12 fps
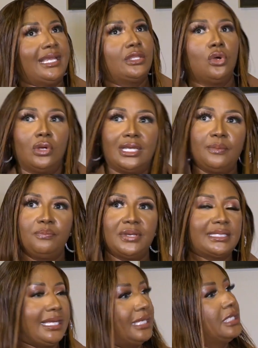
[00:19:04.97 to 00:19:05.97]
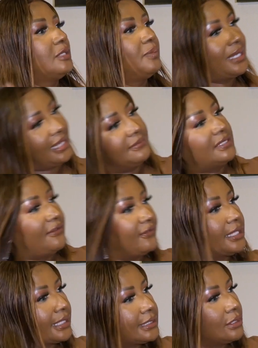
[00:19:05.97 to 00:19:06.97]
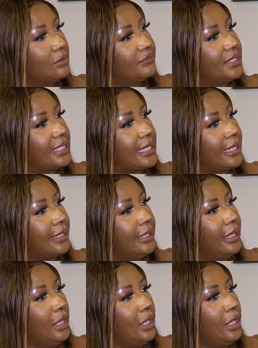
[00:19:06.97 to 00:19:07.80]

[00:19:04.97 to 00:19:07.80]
at the Olympics and it becomes the Federation of the Year.